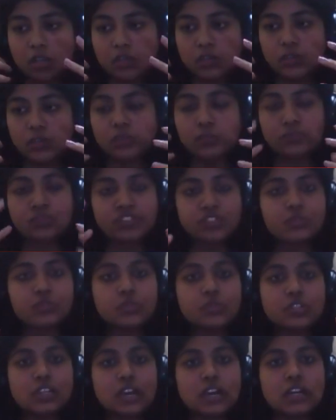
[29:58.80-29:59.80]
So
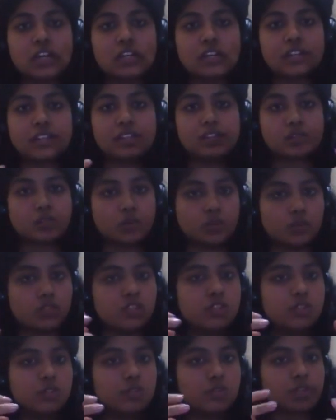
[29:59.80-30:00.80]
visual art is
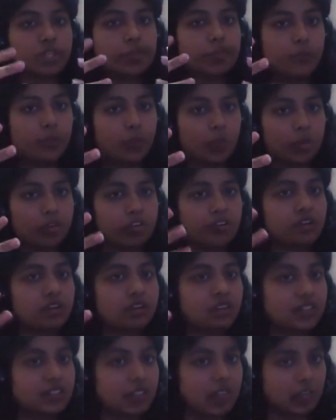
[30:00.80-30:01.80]
also
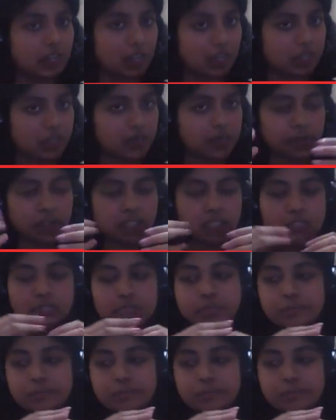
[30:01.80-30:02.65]
important in that aspect.